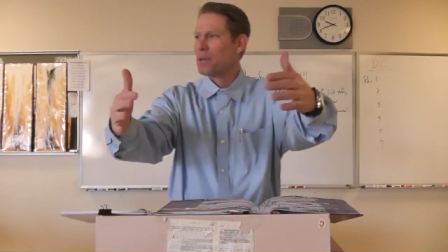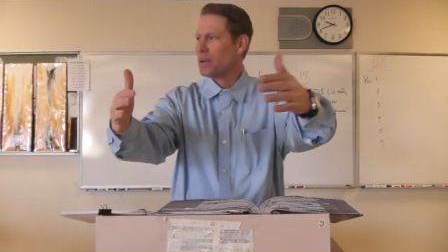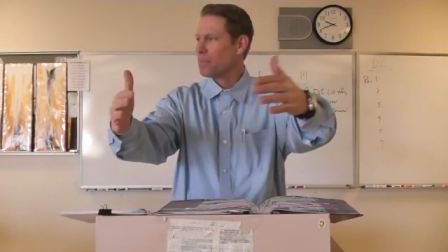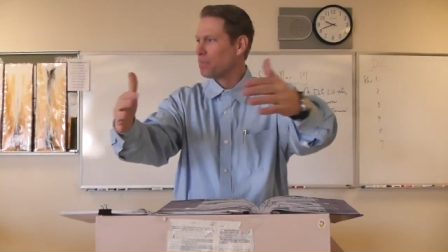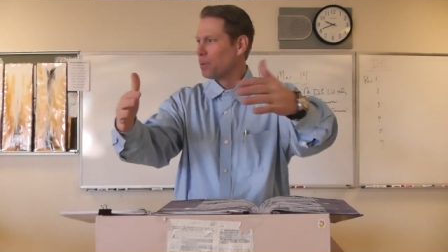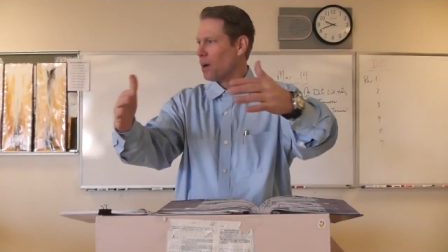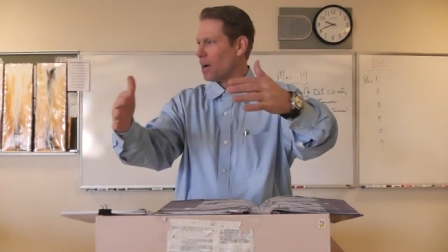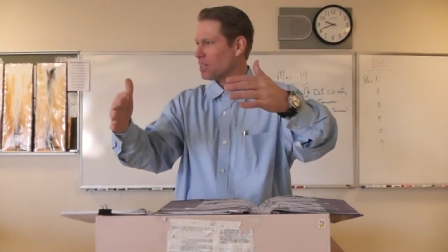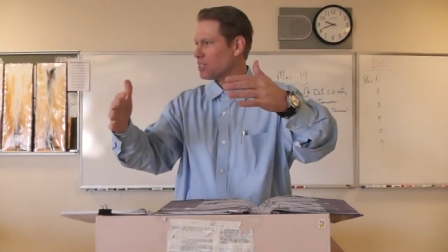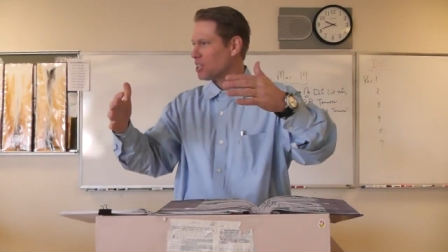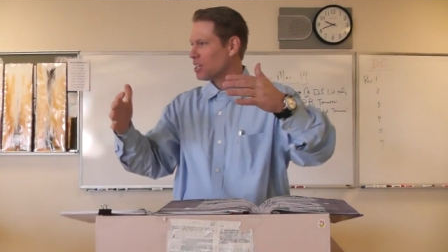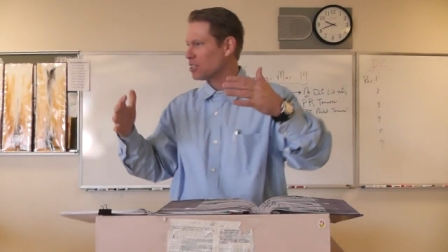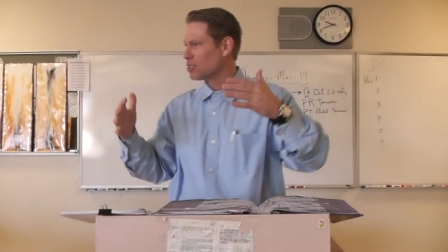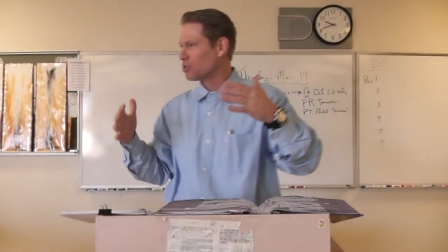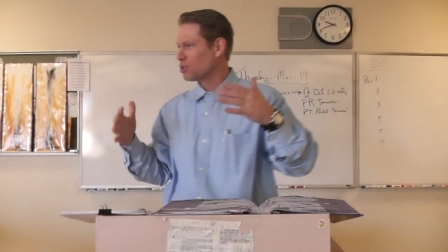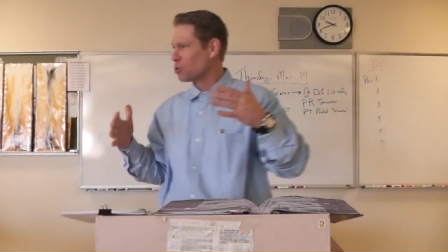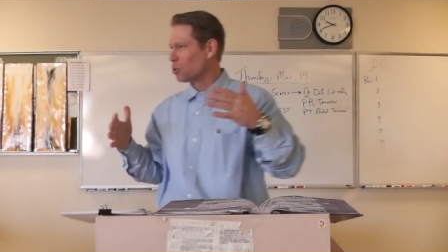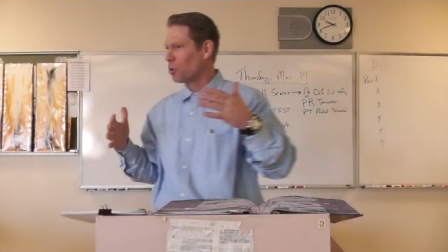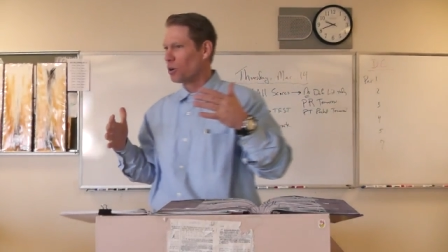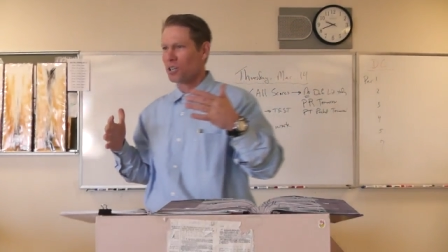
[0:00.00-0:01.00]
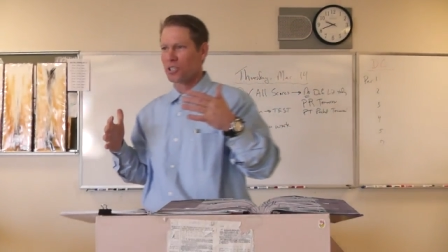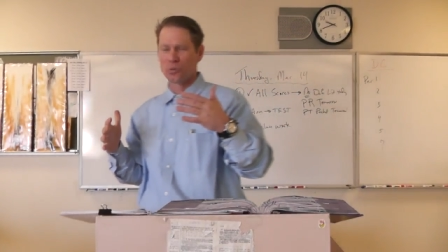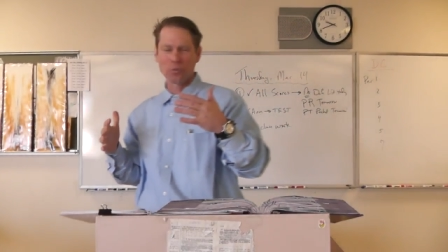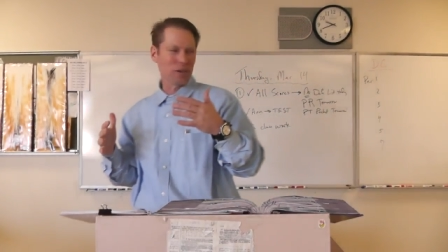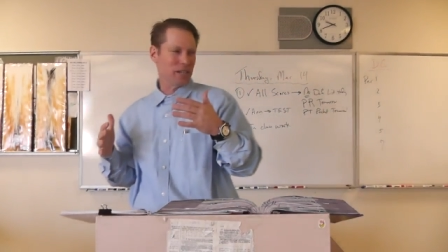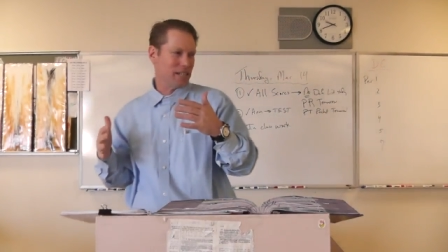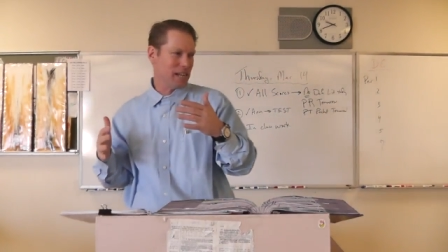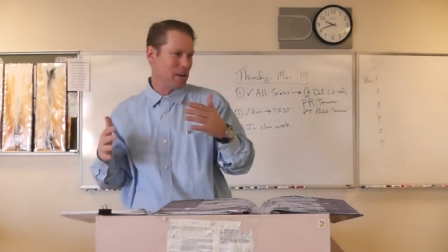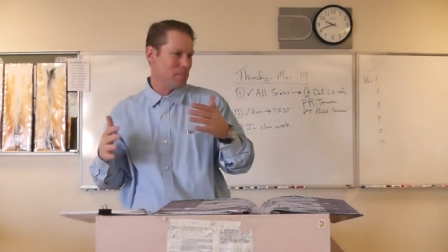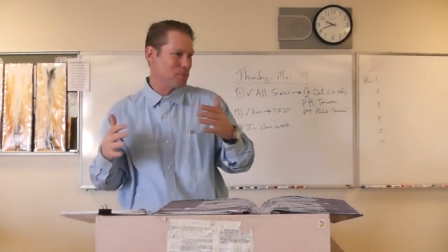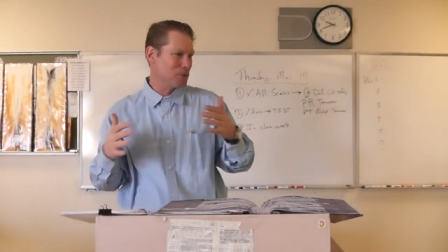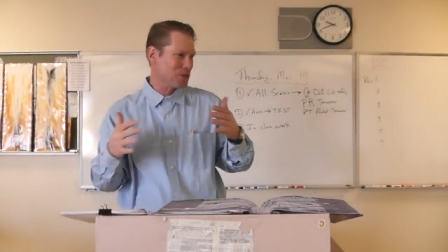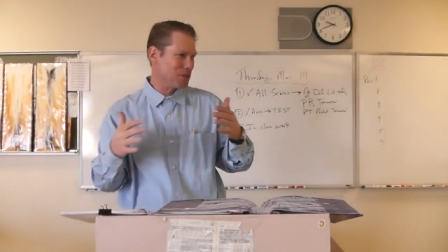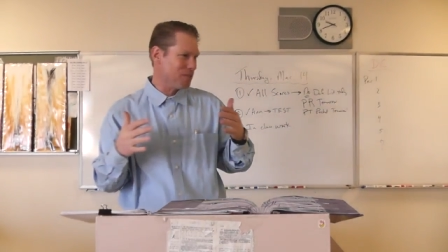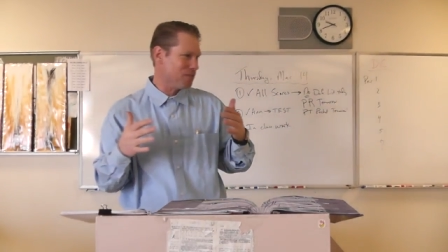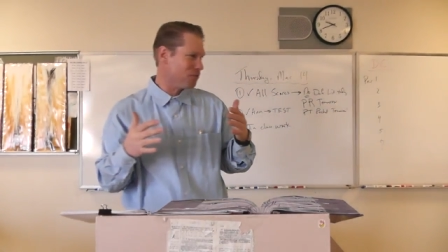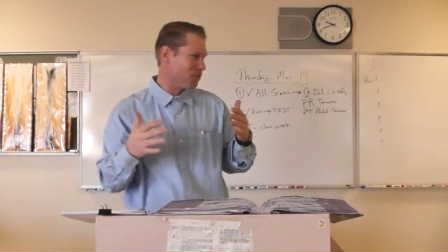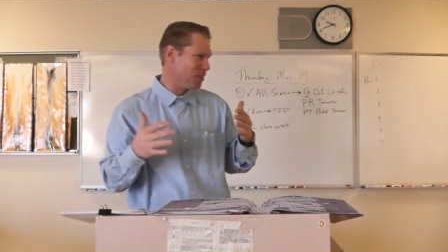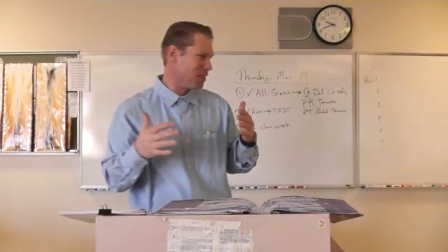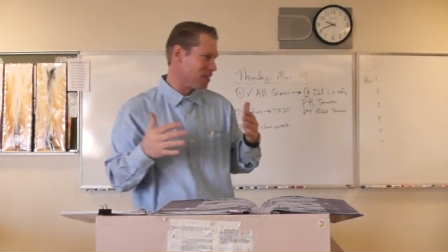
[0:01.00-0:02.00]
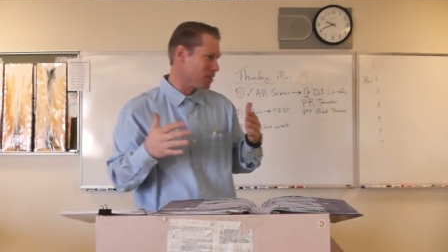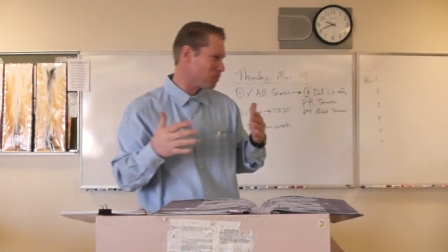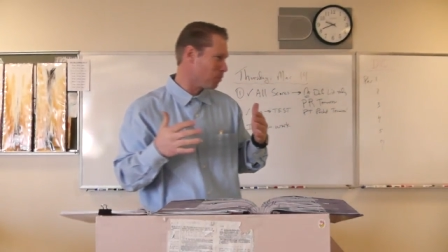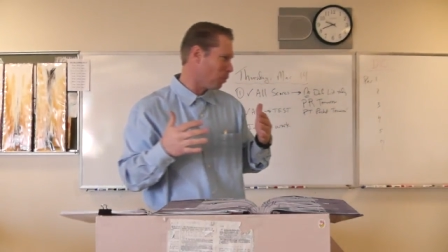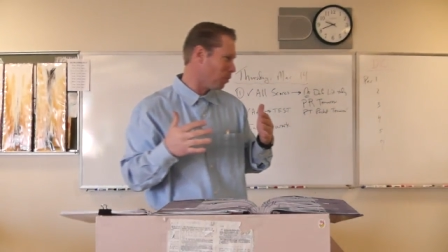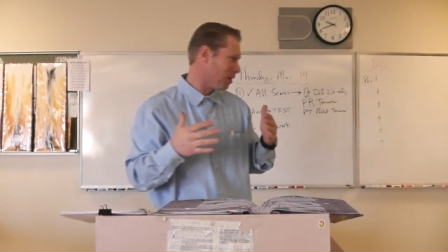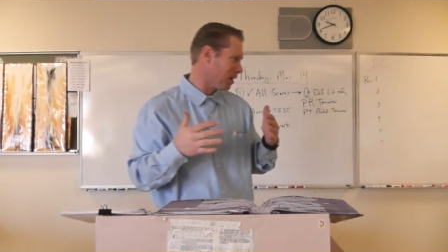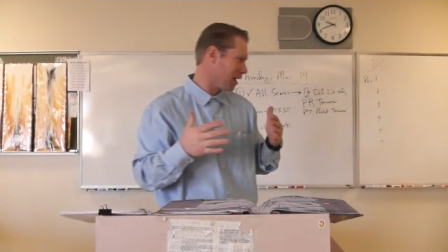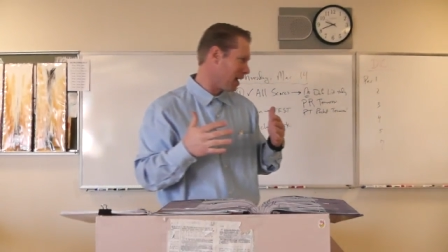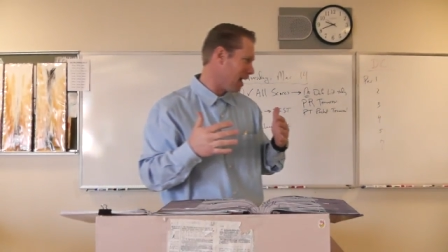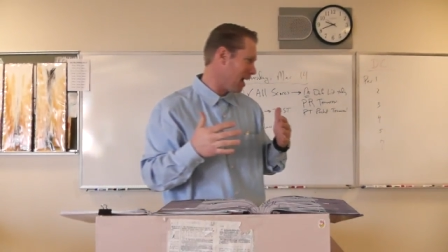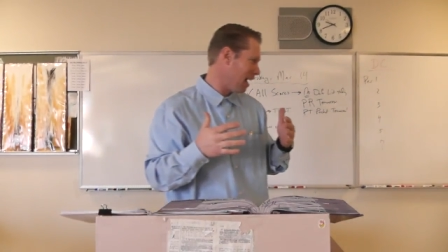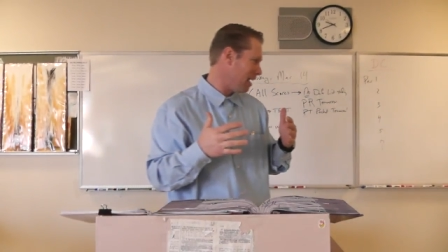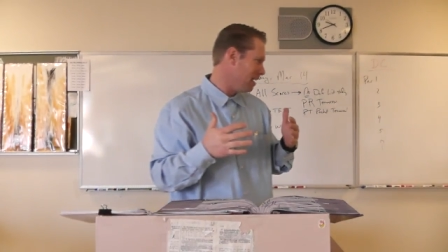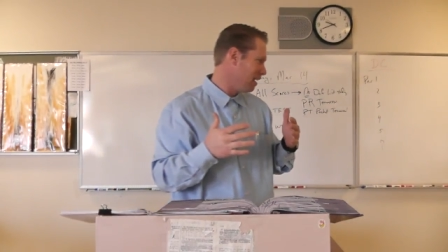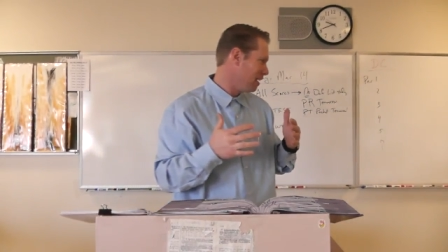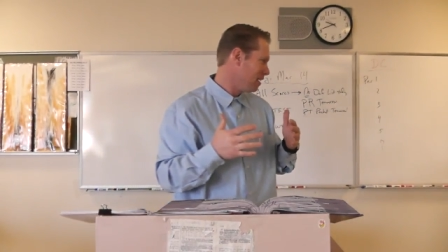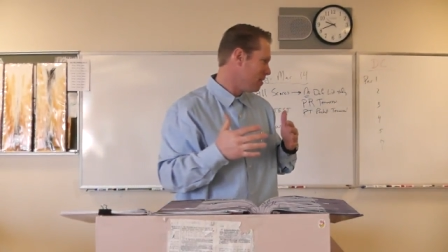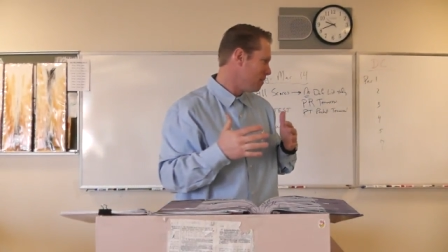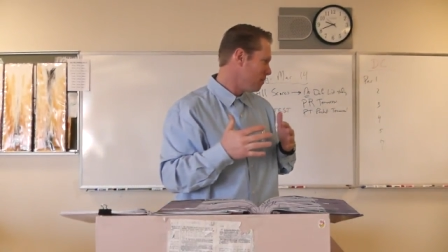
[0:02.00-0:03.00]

in the process towards redemption for this poor guy?